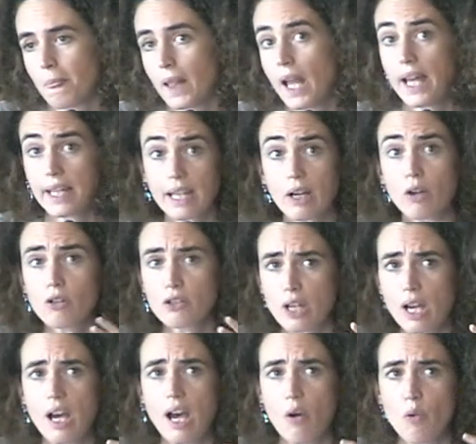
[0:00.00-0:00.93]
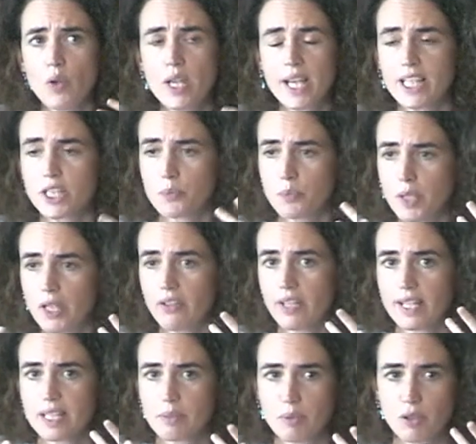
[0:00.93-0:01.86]
and also how we
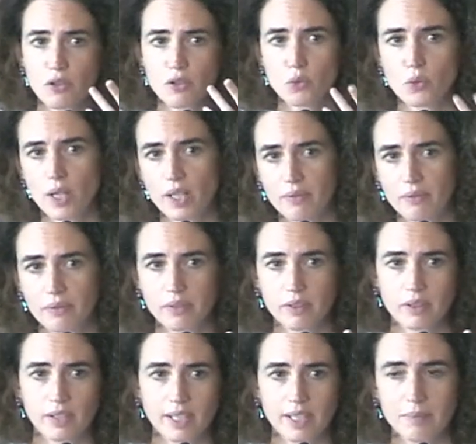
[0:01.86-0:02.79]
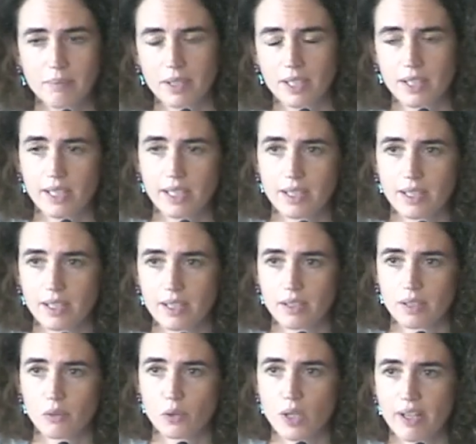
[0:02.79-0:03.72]
experience, because we are
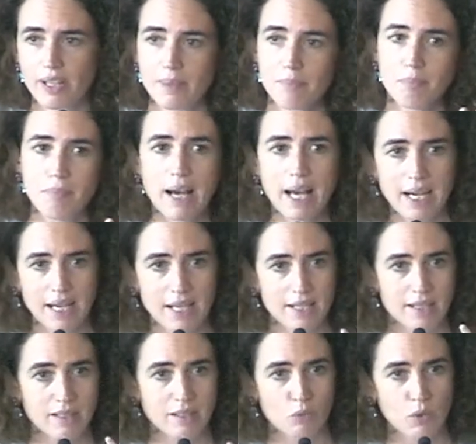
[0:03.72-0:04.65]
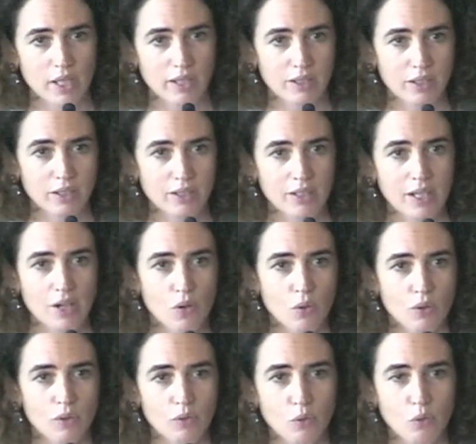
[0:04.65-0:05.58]
we are imbalanced. We are not.
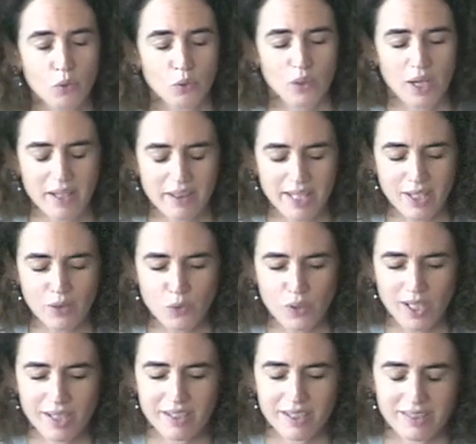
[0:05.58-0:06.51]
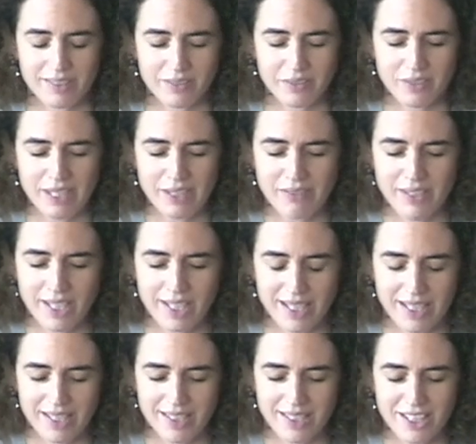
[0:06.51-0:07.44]
I think we are living in
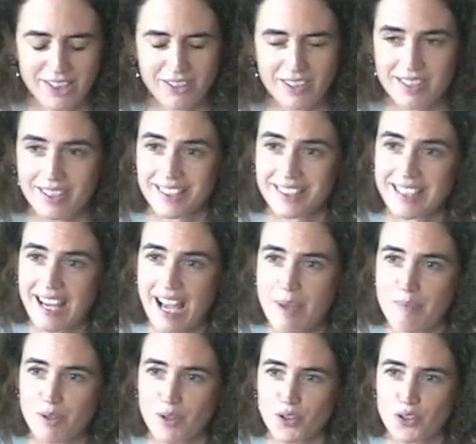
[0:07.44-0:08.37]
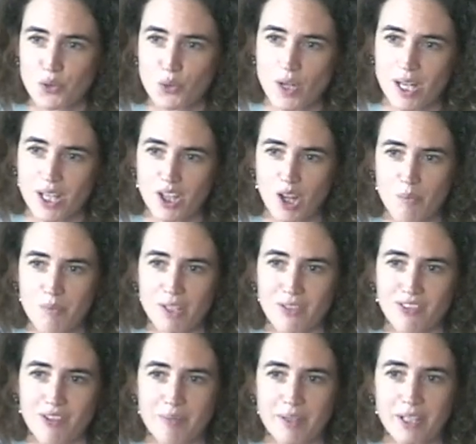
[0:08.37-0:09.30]
an interesting time, because we are coming
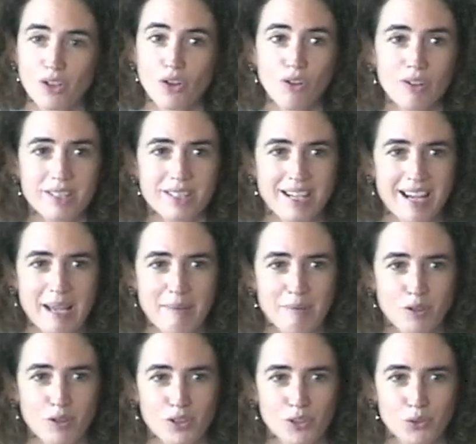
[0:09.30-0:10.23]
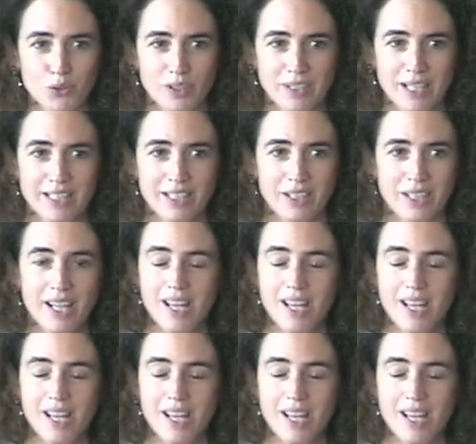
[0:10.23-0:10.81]
from an old time going to another,